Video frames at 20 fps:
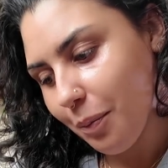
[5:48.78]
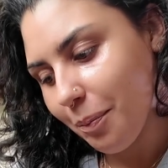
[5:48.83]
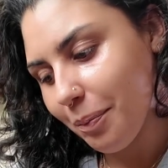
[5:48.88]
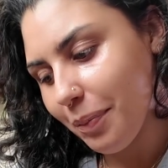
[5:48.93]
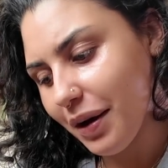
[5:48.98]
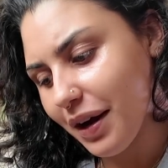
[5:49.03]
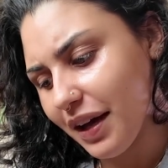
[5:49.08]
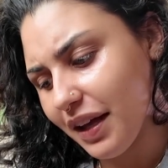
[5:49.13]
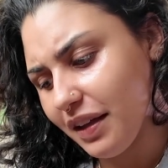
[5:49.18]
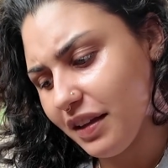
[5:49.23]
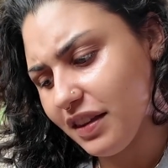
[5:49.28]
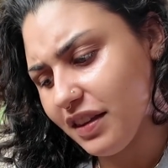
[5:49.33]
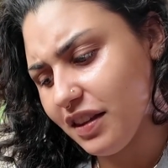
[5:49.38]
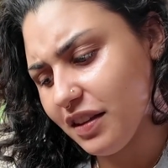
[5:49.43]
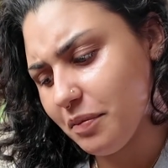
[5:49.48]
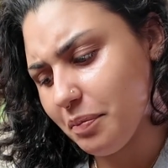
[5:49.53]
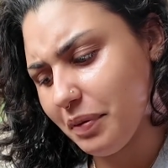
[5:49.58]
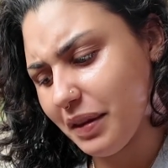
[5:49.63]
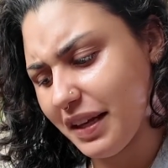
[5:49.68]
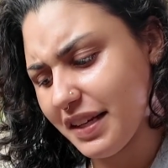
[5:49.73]
but
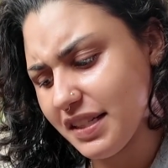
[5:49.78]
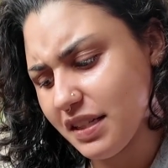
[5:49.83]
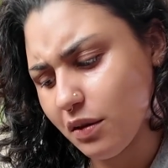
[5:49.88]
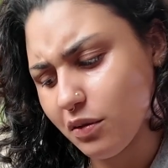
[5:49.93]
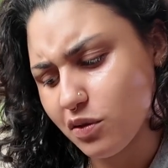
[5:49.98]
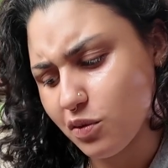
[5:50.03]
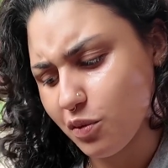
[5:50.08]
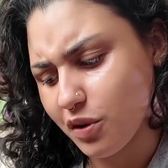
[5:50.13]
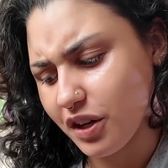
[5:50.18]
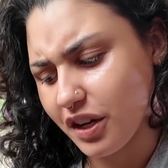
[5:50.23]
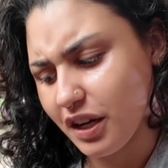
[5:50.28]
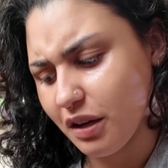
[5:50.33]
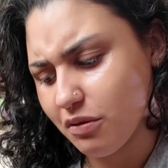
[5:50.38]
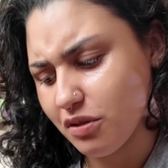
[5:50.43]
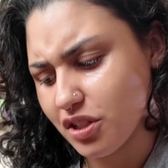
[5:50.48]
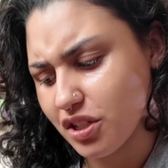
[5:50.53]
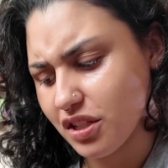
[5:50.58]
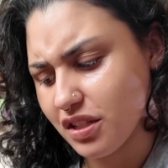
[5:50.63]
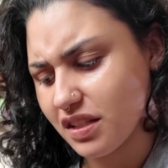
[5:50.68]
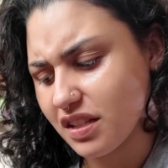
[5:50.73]
the place I was working
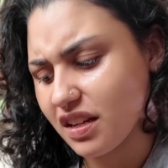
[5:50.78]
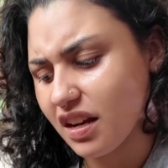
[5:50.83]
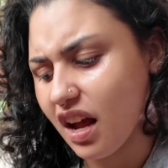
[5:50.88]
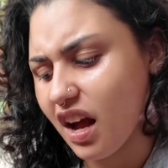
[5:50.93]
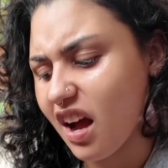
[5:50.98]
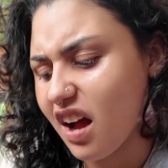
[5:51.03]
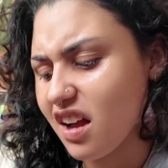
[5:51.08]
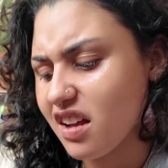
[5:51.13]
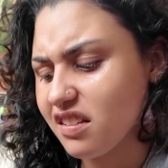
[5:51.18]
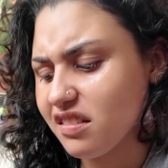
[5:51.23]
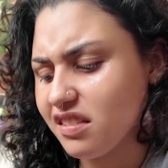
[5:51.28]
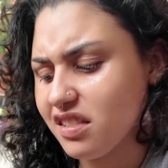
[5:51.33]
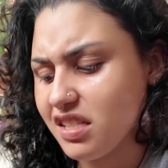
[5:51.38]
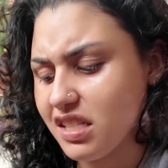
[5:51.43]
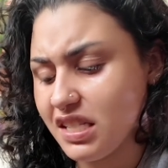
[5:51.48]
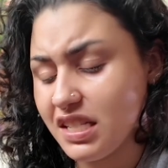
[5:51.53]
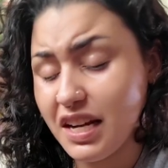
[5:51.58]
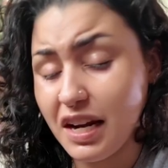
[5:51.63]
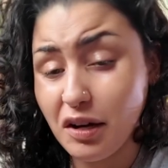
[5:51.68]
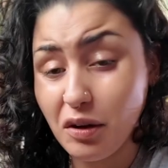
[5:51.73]
was just not
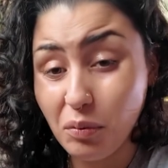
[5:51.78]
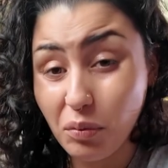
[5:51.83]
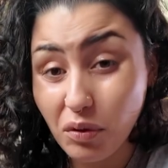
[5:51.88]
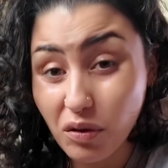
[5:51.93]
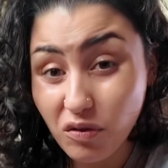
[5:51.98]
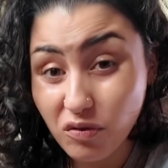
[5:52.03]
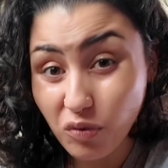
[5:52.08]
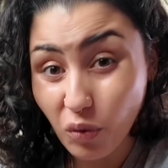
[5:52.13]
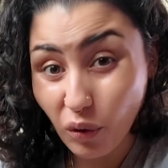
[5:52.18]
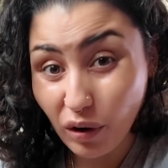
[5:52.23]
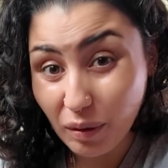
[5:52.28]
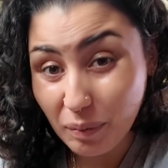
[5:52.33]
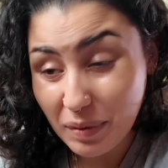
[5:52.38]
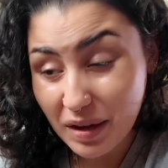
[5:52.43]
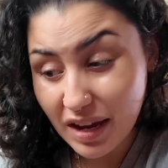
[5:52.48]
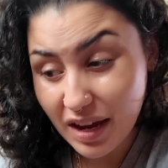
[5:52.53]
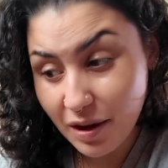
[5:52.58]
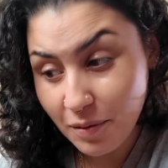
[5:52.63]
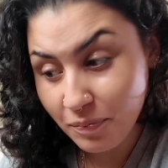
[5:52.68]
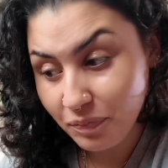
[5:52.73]
sustainable for
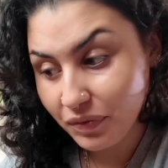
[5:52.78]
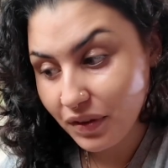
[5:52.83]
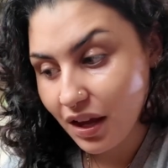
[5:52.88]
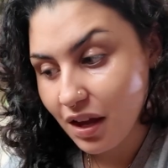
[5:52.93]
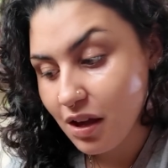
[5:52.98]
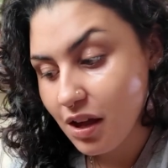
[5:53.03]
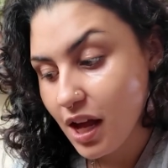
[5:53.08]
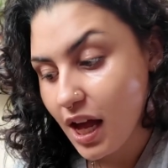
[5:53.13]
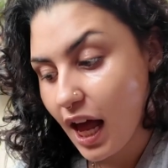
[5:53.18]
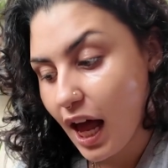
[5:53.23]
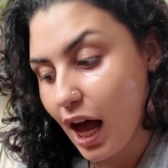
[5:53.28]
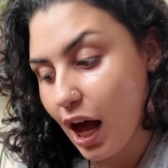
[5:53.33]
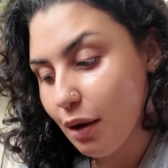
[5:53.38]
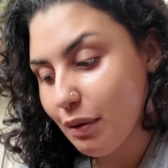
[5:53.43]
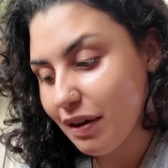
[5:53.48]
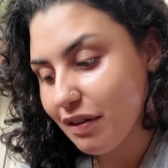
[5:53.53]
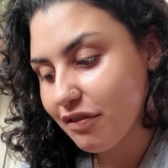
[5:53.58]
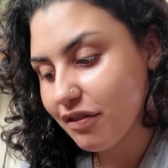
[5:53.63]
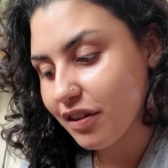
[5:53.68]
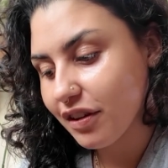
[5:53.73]
me.
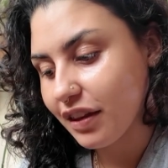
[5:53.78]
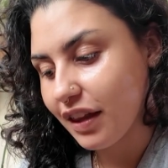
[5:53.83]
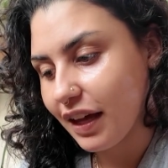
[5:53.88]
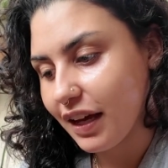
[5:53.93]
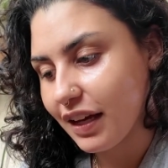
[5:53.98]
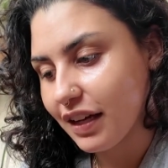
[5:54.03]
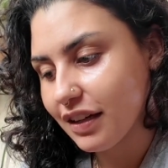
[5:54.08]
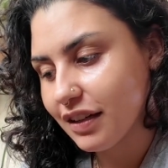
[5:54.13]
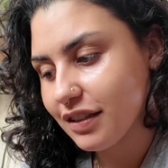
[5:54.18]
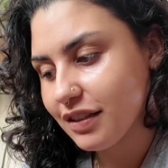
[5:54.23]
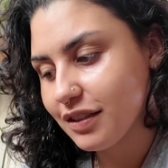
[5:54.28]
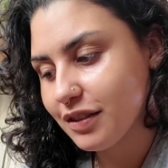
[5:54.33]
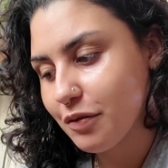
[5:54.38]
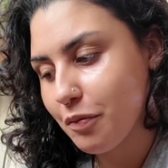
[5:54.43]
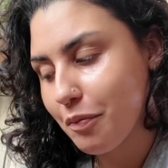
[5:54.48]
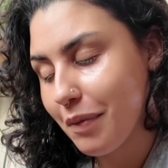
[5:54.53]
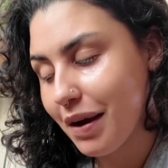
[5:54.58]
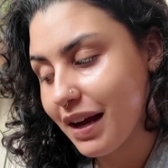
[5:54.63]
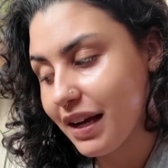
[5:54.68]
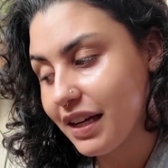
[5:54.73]
However, like,
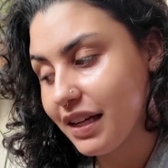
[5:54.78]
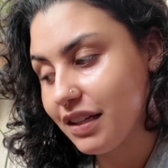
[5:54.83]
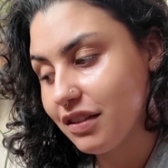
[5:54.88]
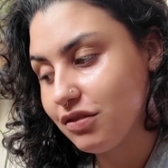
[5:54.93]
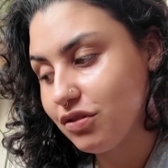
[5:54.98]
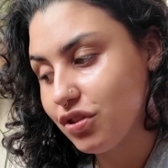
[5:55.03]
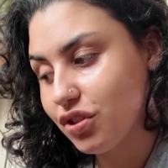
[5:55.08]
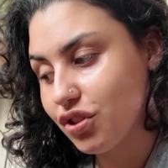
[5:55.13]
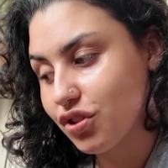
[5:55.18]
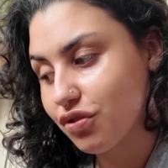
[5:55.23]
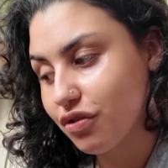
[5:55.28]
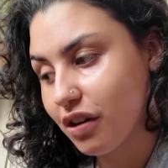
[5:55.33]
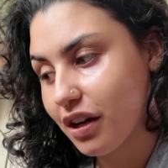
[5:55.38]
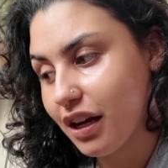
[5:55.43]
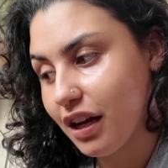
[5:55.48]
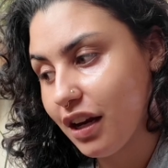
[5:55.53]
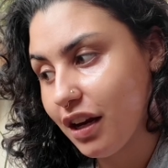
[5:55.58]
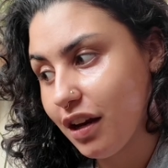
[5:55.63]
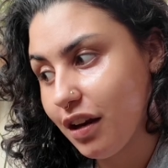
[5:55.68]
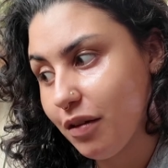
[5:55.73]
my
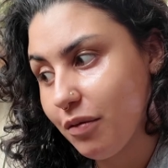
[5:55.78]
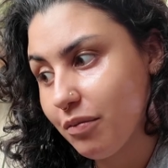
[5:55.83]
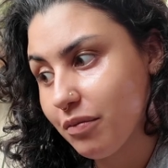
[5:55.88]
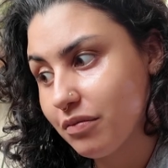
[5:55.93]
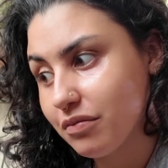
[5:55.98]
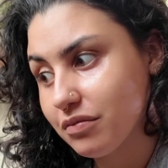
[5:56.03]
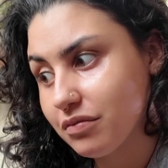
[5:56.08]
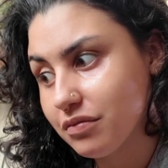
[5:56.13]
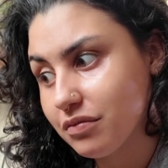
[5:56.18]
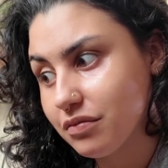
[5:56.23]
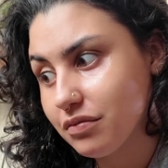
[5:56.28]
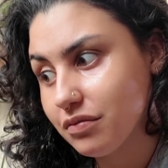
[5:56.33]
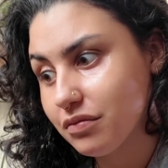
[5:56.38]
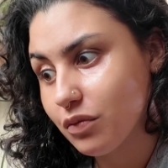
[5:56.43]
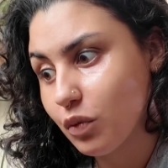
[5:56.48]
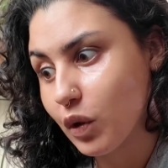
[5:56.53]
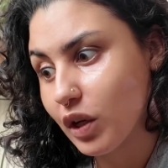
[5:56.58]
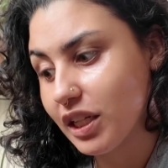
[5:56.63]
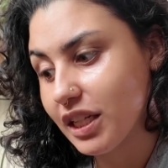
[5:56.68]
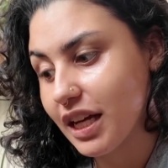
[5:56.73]
dream
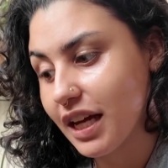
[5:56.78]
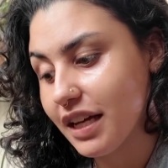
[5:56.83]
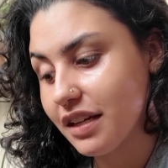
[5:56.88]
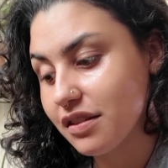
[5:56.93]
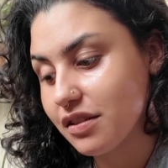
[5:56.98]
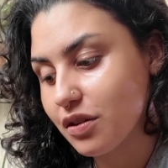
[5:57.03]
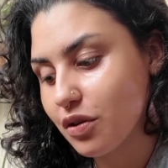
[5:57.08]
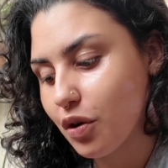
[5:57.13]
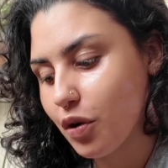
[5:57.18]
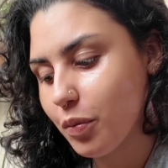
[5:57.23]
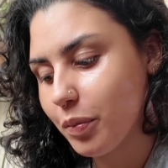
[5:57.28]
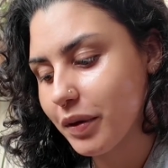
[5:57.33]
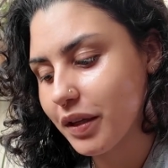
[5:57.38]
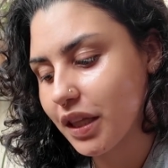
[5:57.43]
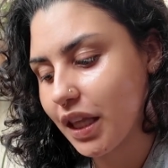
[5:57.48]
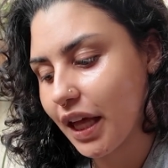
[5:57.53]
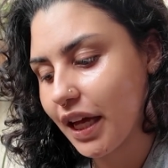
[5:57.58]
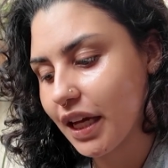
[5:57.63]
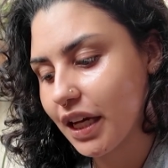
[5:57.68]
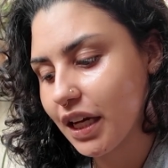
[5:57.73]
one day is to open
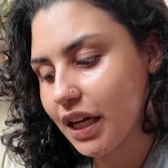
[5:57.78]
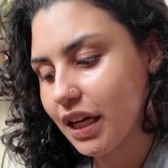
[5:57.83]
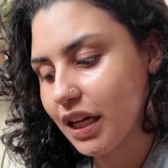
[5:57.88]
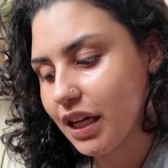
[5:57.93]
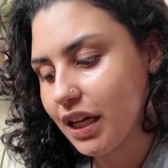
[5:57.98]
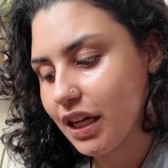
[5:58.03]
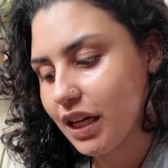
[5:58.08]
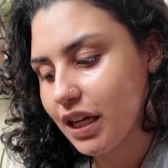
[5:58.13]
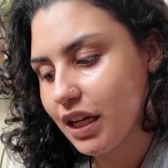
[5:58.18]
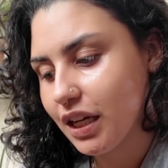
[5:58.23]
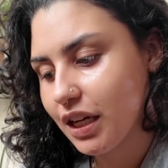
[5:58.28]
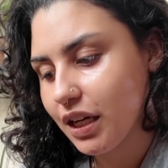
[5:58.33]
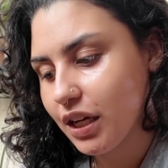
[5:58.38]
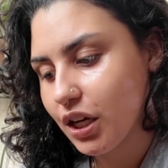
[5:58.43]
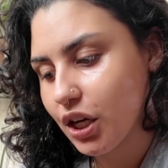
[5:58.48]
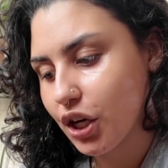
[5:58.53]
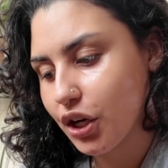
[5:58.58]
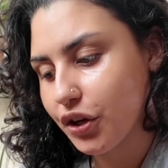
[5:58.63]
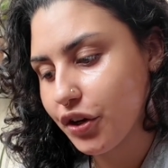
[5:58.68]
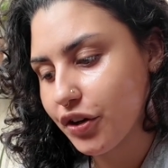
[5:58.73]
like
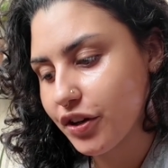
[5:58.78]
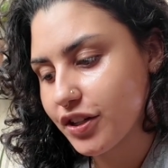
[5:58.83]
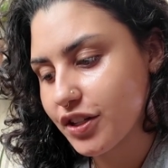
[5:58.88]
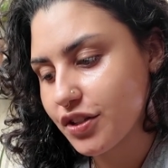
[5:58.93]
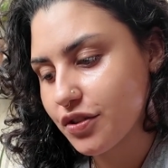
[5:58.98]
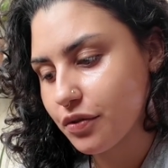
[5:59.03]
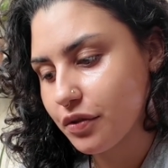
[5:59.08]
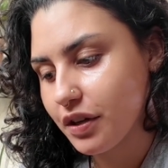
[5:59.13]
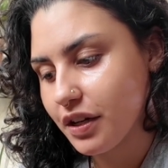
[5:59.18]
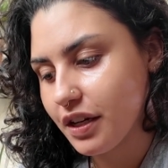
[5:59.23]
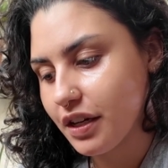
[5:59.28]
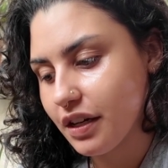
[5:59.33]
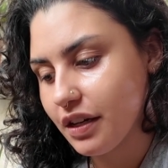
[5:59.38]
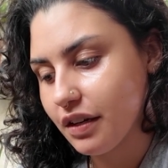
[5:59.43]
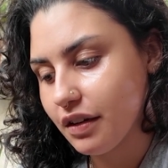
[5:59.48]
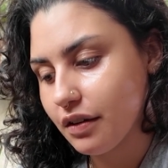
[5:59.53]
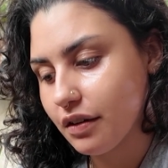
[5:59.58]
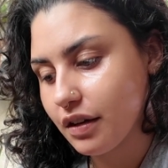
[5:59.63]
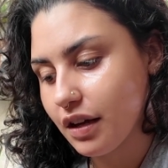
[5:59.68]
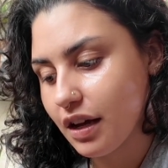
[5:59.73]
a nursery, and